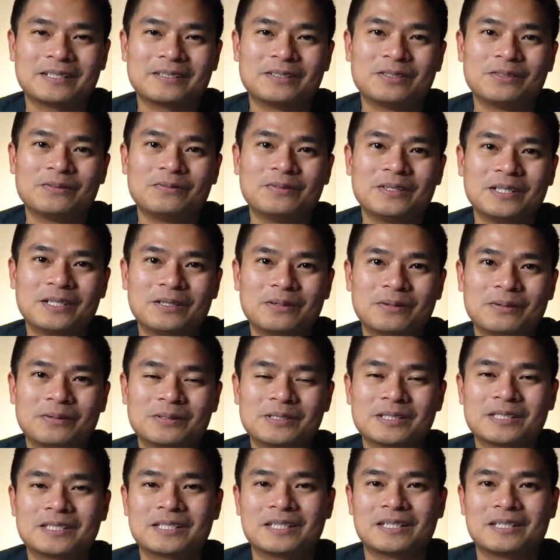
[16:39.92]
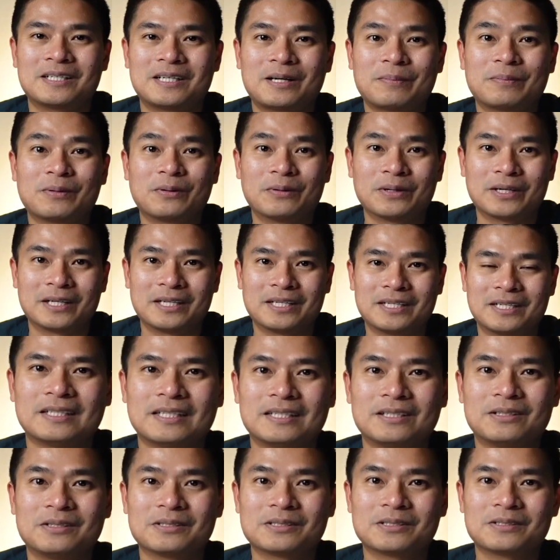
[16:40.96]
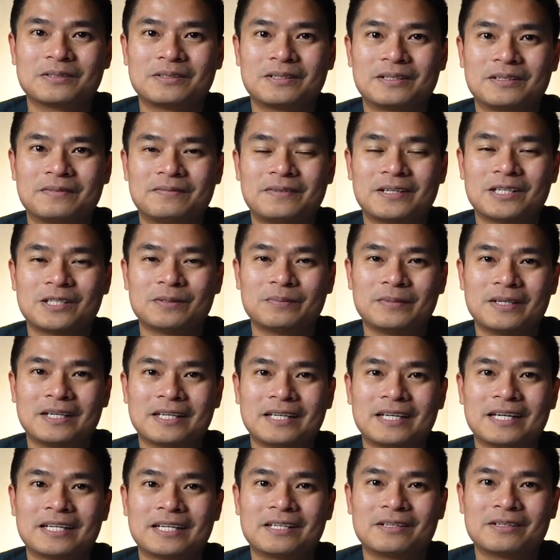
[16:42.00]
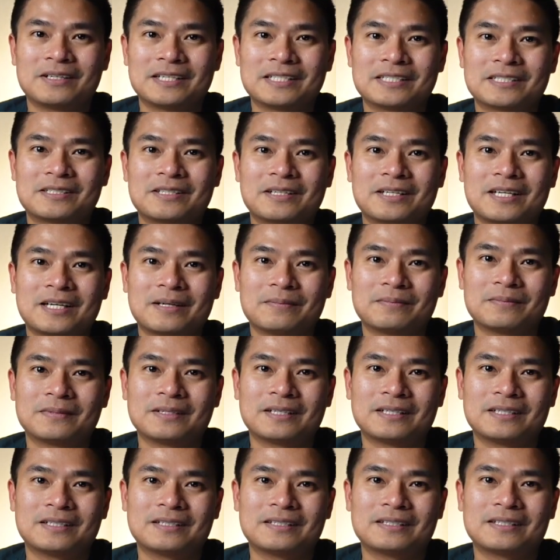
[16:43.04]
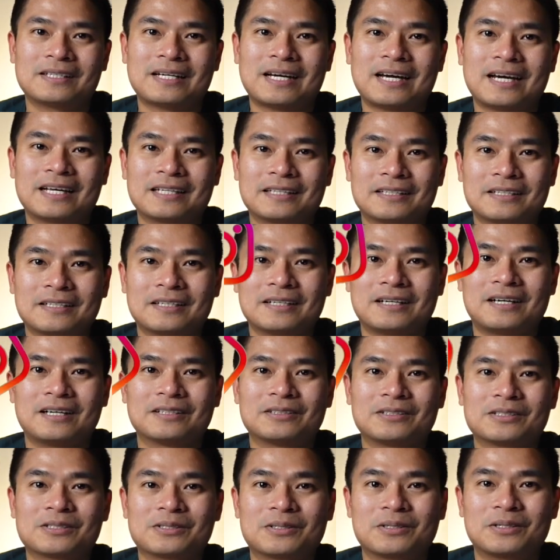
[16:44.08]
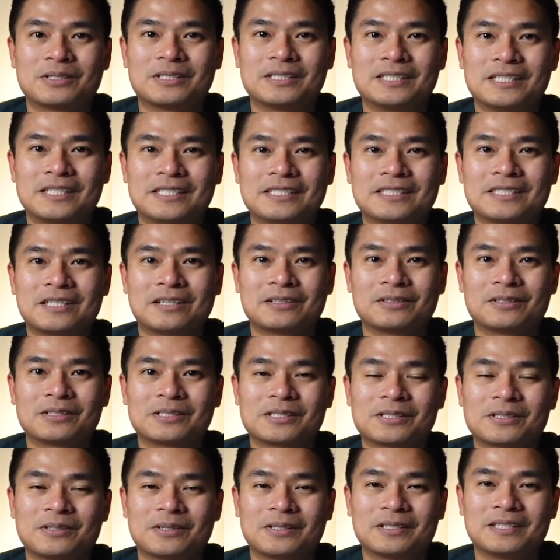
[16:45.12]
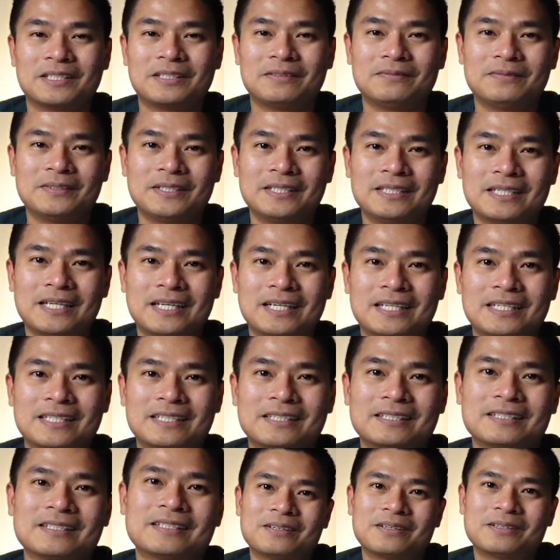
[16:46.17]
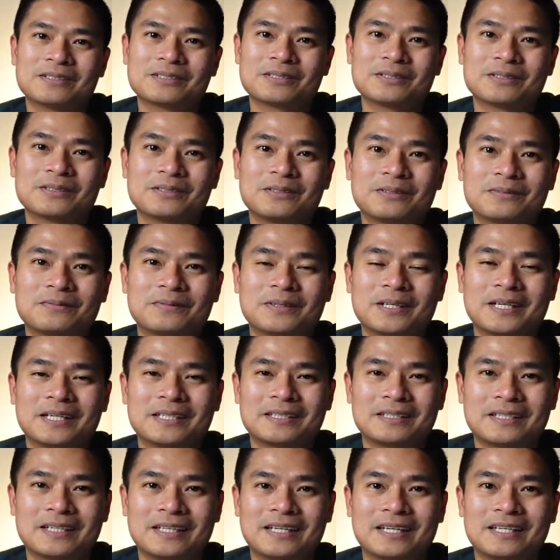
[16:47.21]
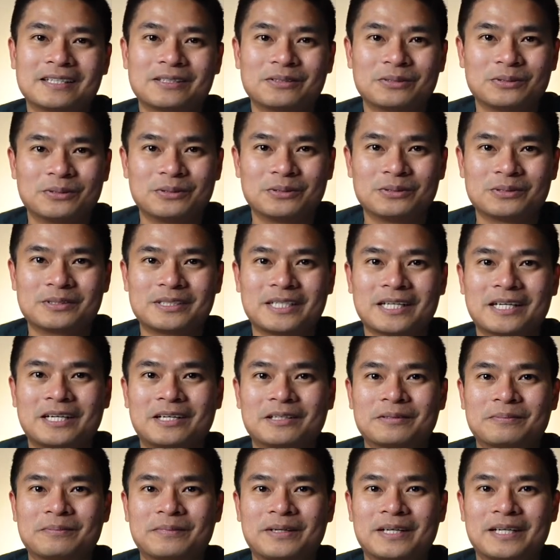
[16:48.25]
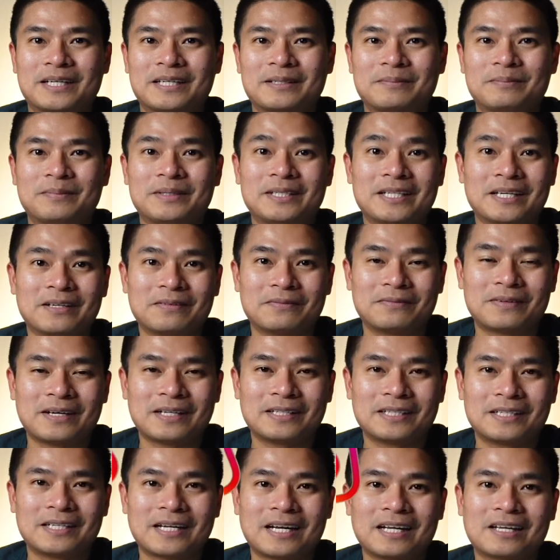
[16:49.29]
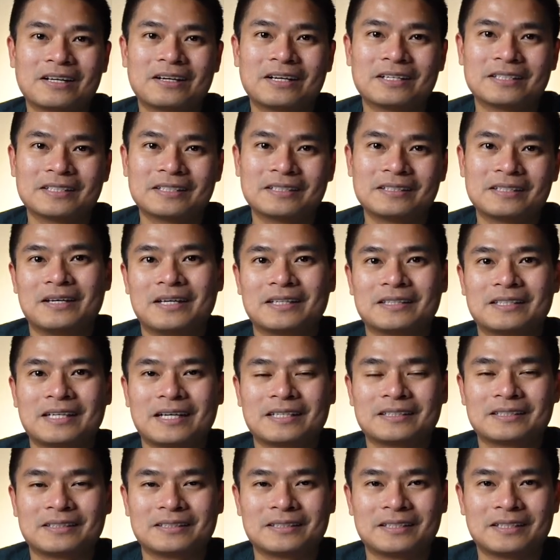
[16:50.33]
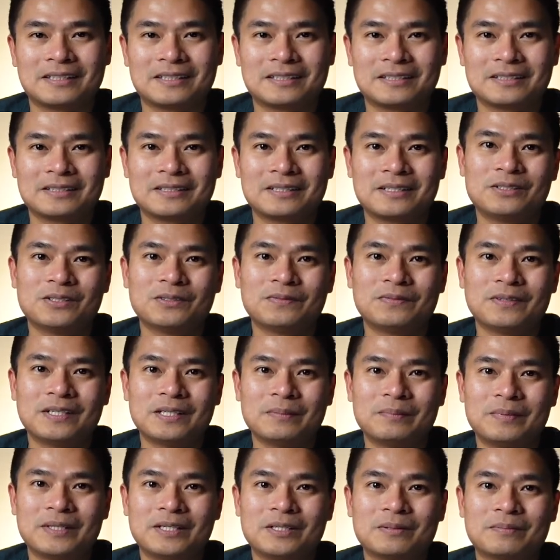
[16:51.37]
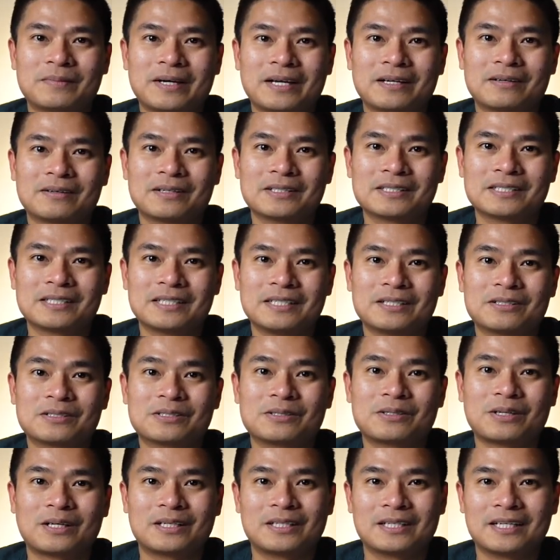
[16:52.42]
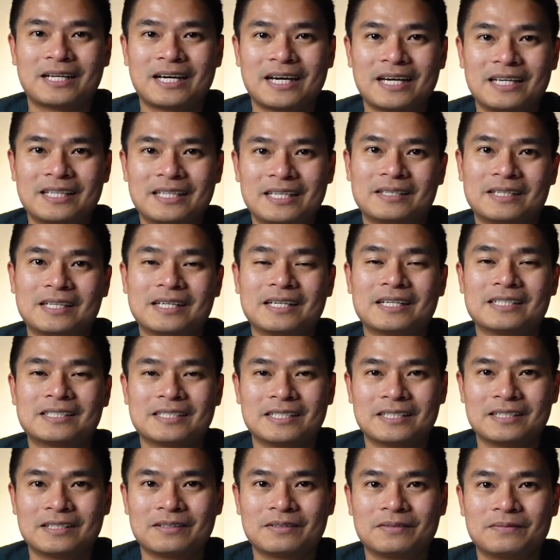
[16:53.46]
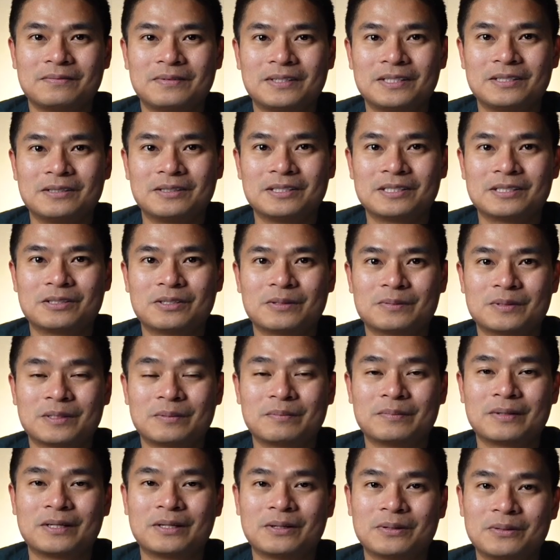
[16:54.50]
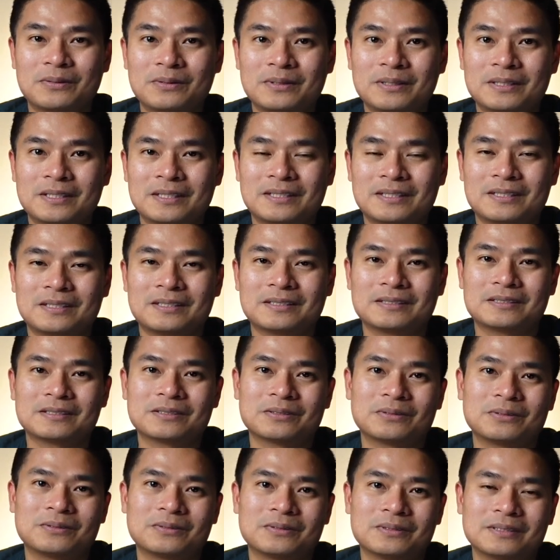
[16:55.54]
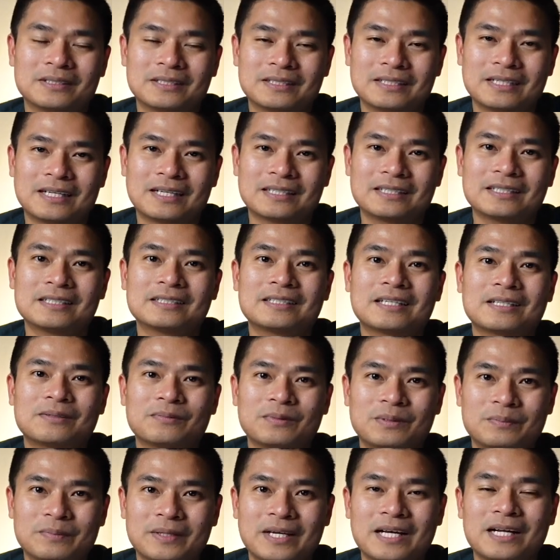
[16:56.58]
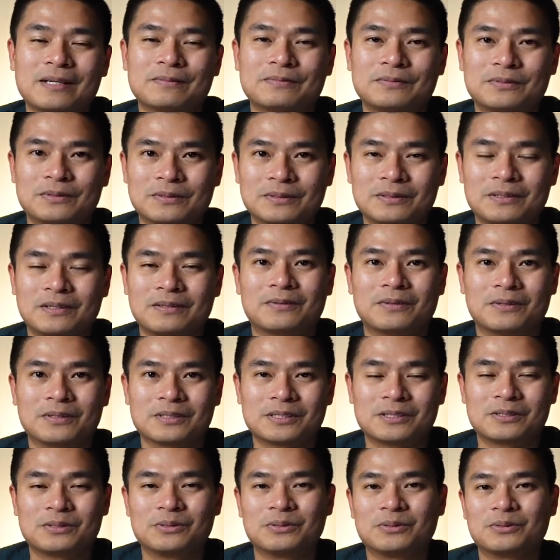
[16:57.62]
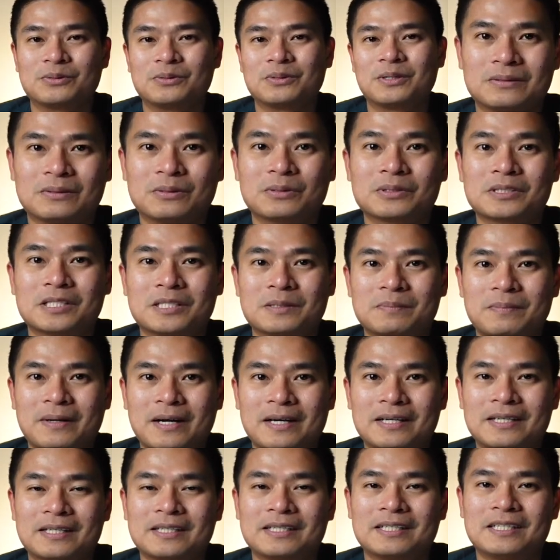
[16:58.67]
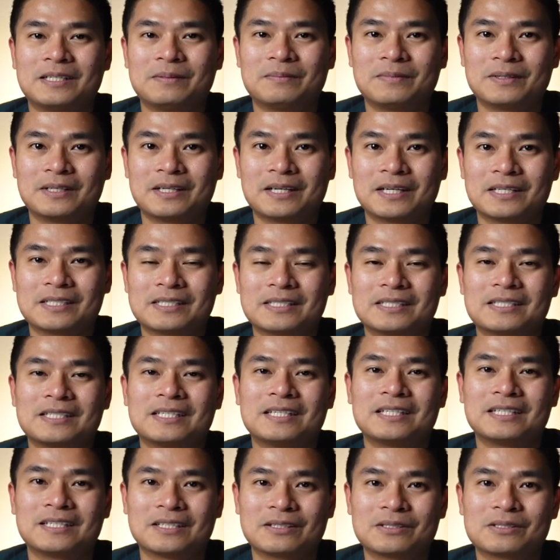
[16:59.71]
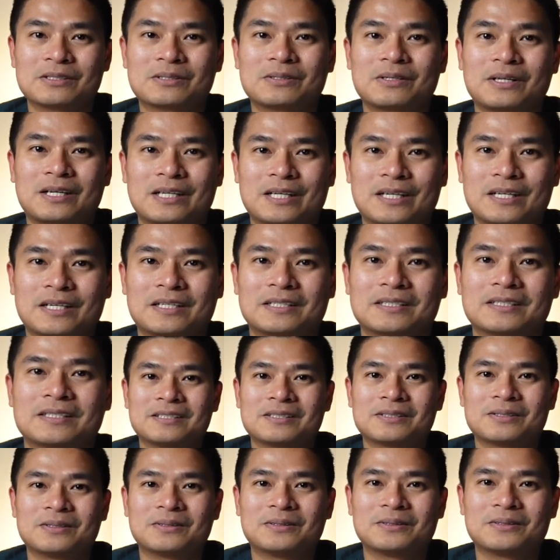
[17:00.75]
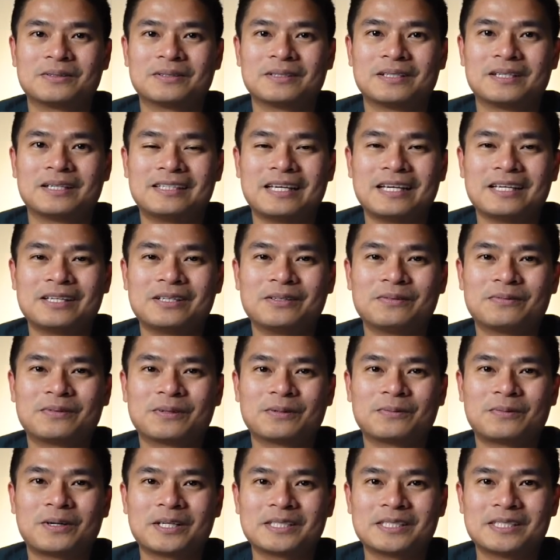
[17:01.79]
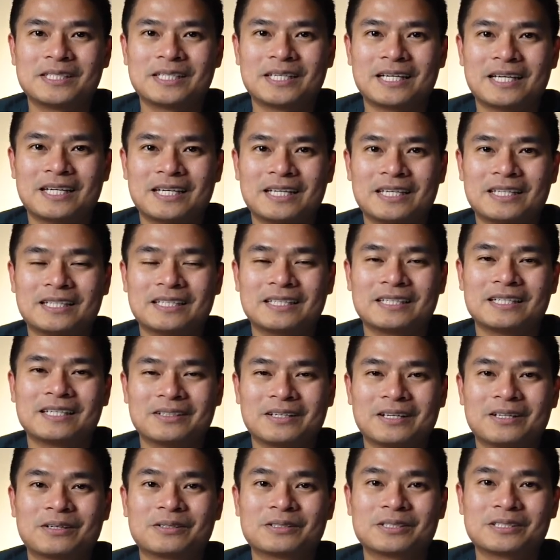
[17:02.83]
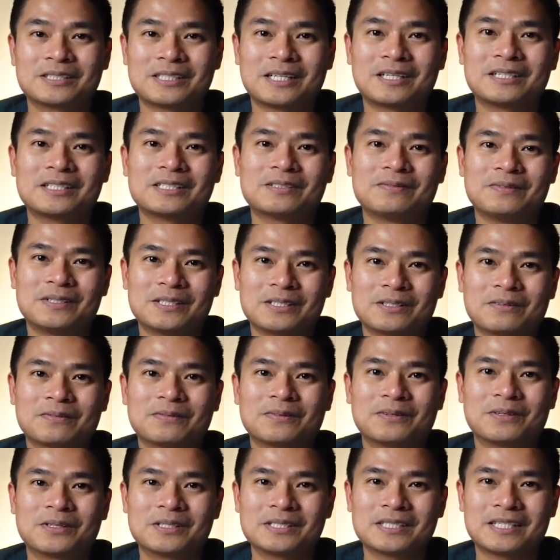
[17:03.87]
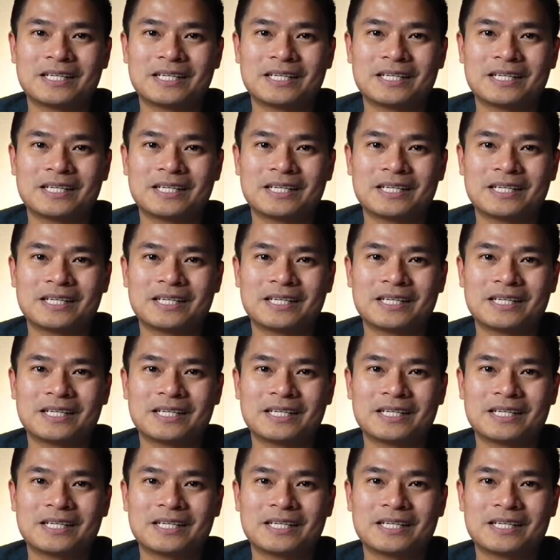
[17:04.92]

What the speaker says: new videos uploaded. And also follow me again on Instagram at _Jiggs_TV. And also don't forget again to check out my PDF file that I created entitled New Filipino Migrants in Australia Guide. Link is in the video description below. So I think that will be helpful, of course, to those aspiring immigrants here in Australia. So thank you for watching, and you can also share this video, of course,